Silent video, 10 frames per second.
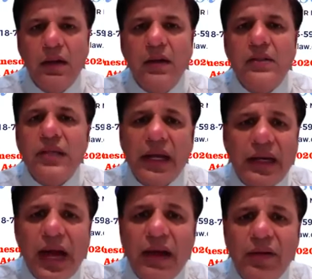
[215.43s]
Second
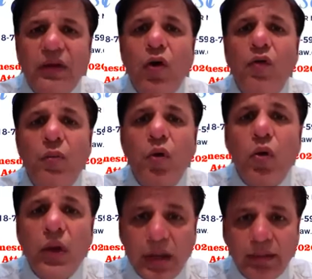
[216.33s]
category, you're from
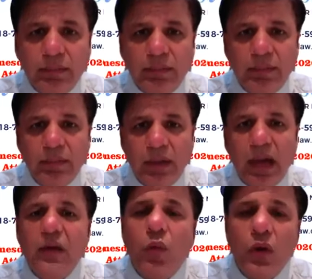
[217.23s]
Korea, and
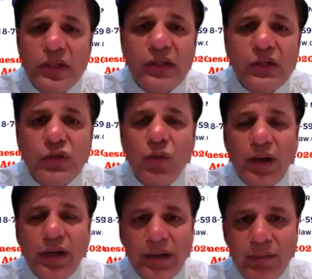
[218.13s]
you're watching the show
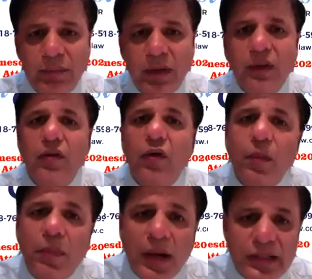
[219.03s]
right now. You're from
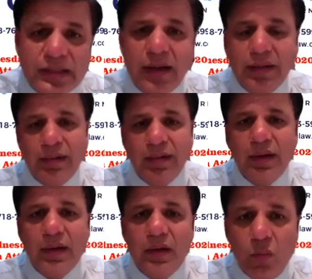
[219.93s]
Pakistan.
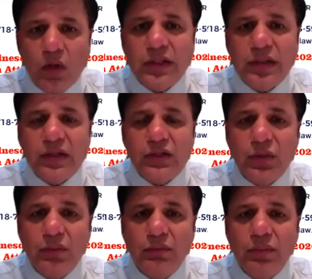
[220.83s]
You're watching the
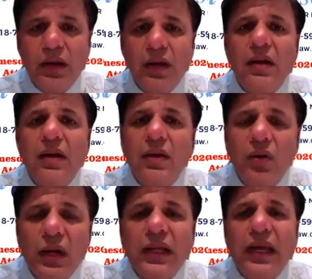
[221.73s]
show. Look
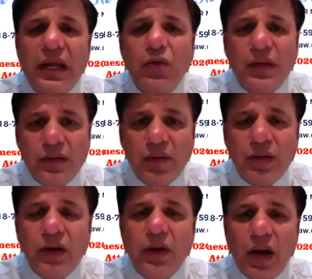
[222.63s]
at the E2 visa
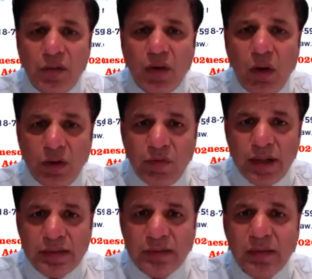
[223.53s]
whether your country
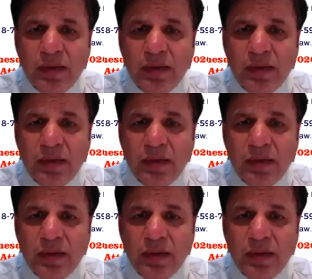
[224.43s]
qualifies.